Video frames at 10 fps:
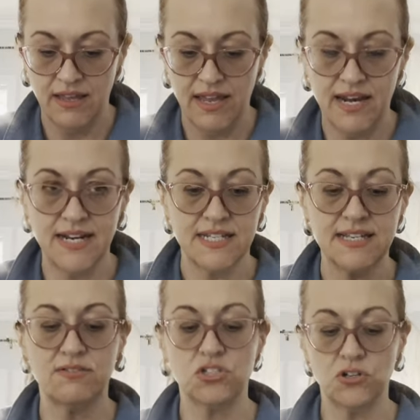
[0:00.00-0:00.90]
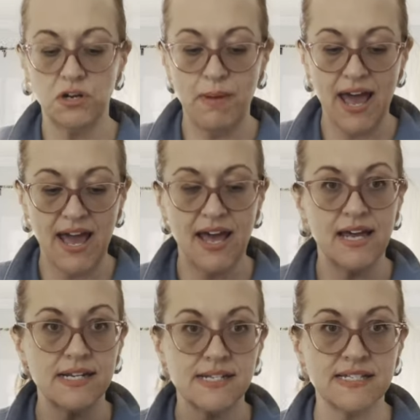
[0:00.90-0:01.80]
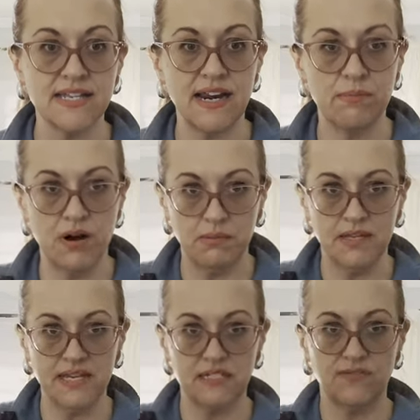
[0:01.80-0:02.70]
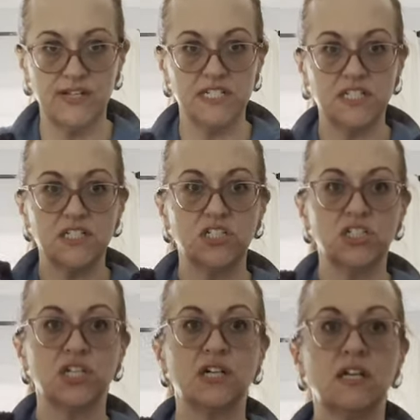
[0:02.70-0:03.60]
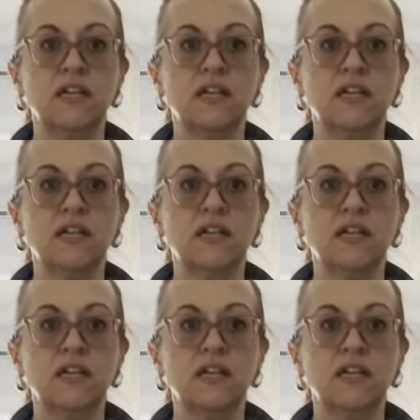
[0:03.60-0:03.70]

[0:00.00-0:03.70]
And it does have shoulder pads, and it probably is vintage.